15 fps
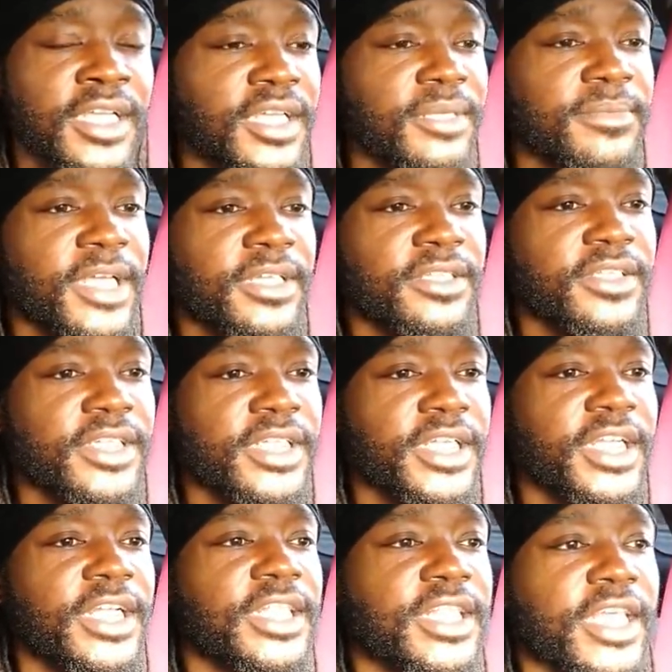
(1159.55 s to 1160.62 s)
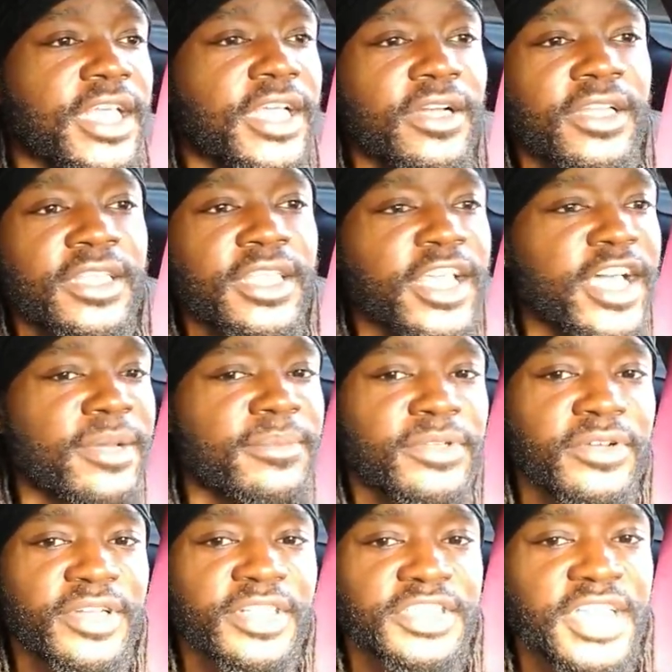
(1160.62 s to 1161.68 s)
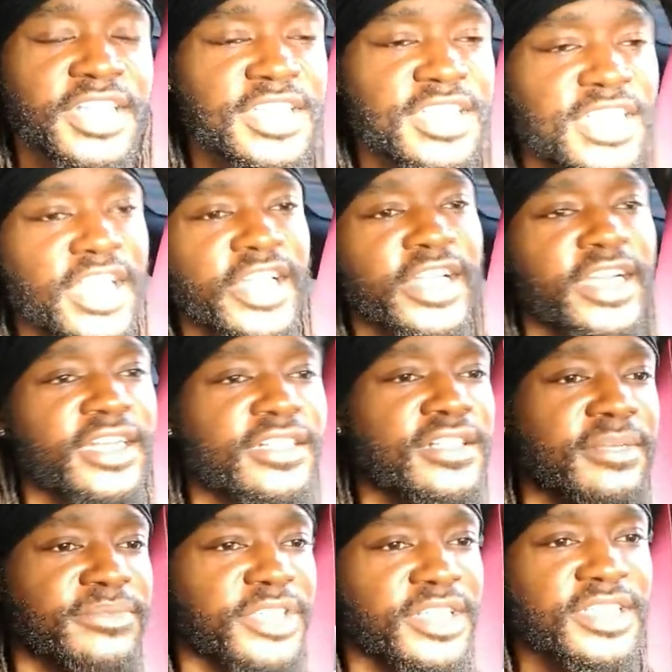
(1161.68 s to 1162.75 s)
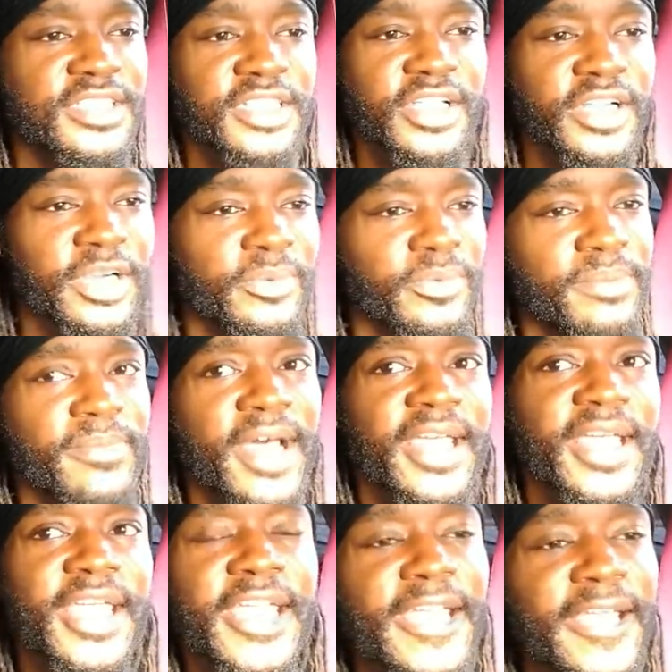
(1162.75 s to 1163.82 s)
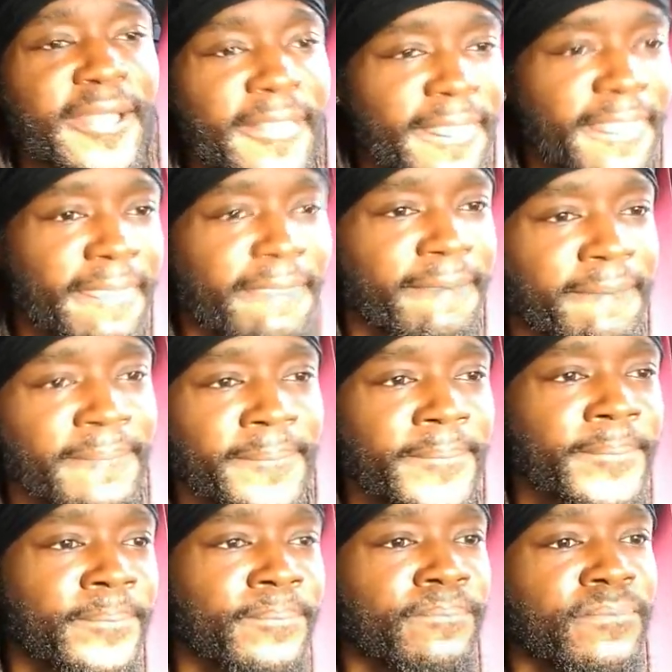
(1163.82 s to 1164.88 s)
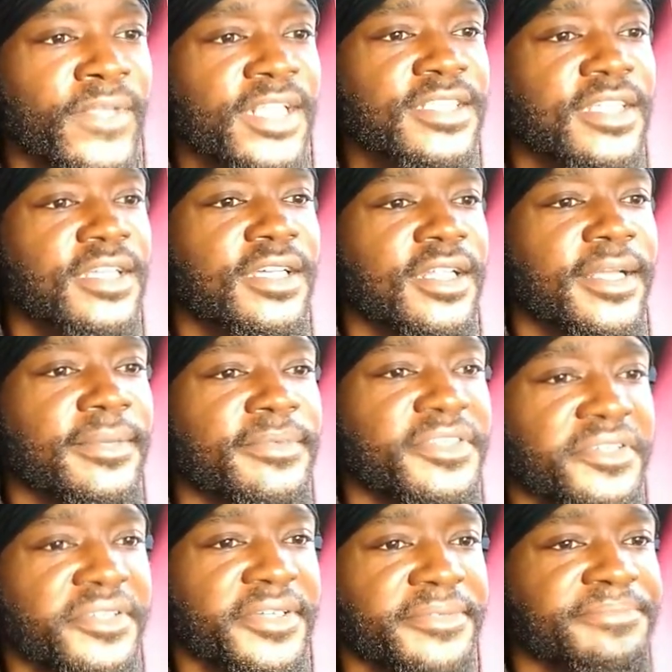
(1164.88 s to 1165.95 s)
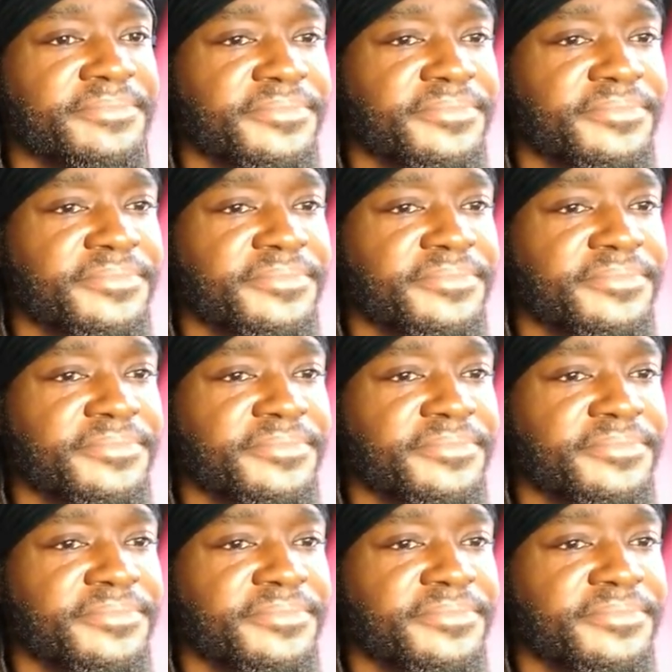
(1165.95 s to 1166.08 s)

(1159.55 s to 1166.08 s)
I'm not doing anything. Only thing I'm doing is just steering. Just steering with my hand. That's all I'm doing.